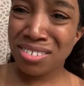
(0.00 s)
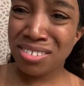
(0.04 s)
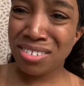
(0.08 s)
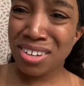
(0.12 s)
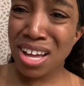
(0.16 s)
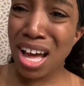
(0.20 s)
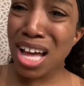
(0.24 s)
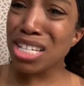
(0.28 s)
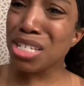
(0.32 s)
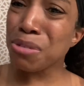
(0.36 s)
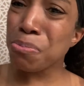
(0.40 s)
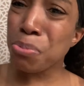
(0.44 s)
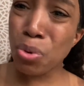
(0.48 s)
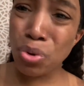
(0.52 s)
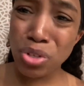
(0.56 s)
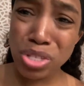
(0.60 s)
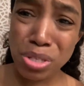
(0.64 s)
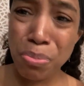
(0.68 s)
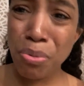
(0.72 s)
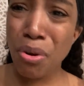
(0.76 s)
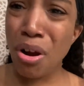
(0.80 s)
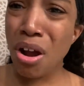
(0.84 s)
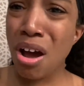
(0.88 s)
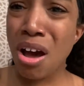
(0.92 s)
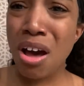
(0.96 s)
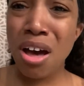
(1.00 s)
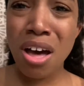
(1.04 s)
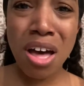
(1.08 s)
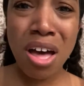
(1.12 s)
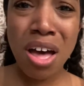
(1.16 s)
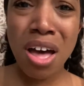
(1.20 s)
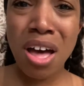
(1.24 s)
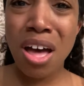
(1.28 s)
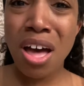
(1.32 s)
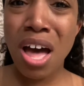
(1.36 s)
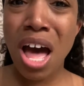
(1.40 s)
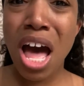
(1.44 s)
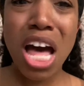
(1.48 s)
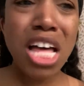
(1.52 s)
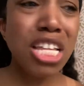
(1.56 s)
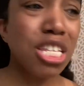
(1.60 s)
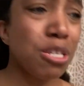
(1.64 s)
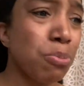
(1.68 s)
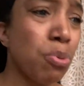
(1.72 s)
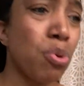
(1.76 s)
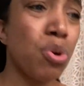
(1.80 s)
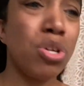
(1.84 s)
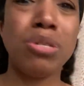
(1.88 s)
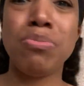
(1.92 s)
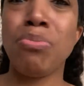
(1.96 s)
a sports bra, a
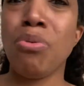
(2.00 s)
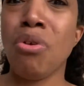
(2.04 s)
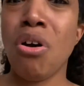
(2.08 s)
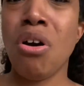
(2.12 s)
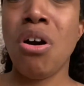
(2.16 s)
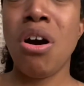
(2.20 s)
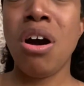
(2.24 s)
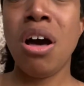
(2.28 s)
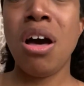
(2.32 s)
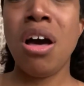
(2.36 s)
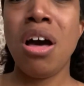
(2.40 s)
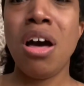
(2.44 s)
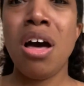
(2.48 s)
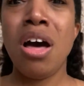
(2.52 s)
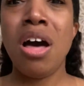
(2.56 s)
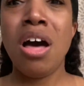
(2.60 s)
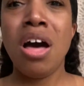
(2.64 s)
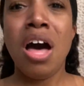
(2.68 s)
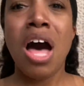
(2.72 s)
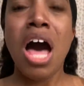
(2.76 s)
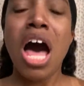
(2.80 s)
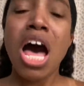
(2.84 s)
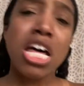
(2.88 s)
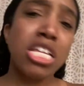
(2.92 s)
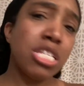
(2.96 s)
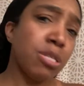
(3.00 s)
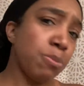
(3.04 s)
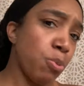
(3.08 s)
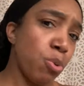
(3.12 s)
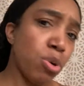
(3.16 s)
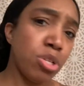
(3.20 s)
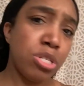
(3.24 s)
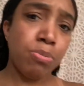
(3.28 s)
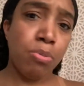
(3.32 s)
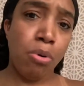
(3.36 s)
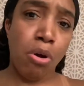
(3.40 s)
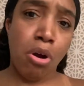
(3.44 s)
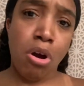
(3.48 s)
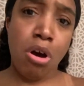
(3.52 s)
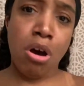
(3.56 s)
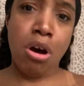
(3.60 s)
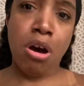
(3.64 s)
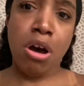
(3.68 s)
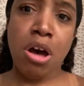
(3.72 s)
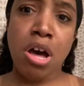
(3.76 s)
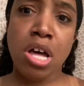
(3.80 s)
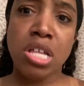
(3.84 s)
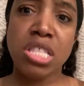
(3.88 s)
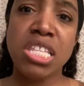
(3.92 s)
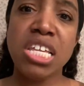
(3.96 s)
sports bra, a sports bra.
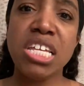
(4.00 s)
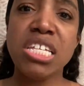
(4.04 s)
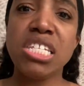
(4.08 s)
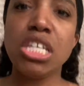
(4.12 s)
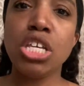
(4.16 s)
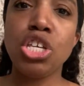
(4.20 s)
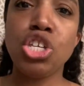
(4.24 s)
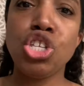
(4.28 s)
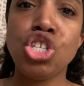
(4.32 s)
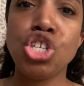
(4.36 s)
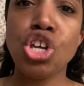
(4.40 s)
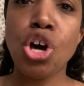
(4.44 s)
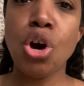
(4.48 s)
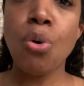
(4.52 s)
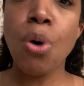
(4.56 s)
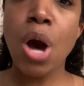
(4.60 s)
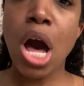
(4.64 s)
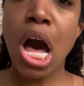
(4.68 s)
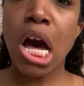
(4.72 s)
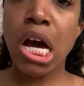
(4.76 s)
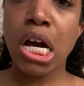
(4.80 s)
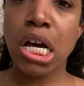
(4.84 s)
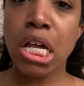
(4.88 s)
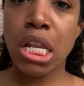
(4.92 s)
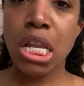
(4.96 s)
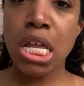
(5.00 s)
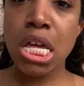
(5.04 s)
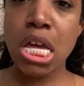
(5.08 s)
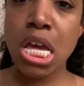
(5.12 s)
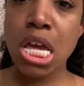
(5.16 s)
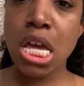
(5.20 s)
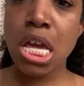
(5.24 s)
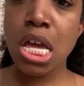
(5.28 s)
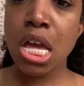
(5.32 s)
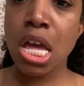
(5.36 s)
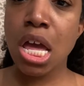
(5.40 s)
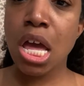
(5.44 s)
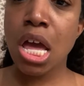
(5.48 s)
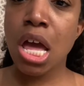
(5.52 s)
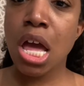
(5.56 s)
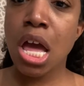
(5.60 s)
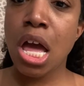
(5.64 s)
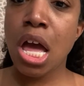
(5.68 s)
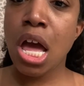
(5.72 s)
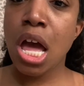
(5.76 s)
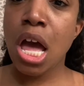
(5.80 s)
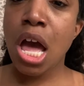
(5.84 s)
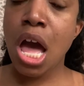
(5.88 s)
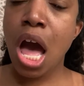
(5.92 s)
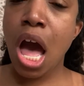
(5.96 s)
This is so ugly.
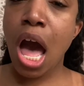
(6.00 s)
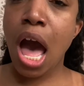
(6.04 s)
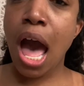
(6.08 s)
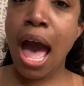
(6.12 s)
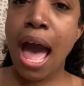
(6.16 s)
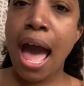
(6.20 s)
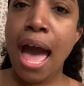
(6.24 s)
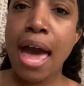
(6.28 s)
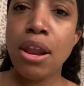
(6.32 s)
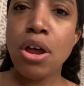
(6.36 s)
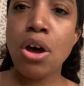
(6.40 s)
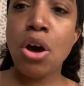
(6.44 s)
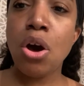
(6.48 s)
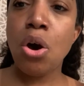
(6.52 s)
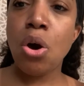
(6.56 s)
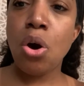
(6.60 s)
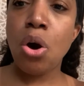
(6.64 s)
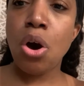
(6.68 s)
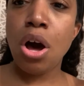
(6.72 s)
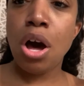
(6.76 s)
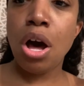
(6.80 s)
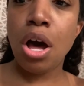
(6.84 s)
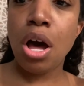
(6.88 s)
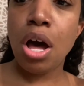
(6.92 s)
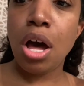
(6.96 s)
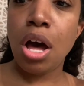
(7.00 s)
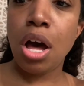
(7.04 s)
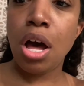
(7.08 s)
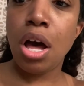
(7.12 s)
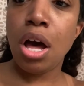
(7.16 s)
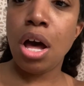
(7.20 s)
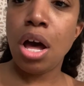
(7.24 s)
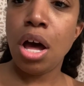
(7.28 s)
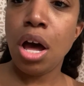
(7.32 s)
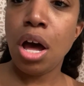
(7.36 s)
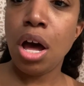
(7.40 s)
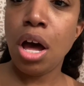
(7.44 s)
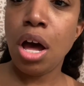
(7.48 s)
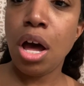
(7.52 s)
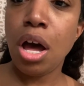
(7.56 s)
I don't, uh,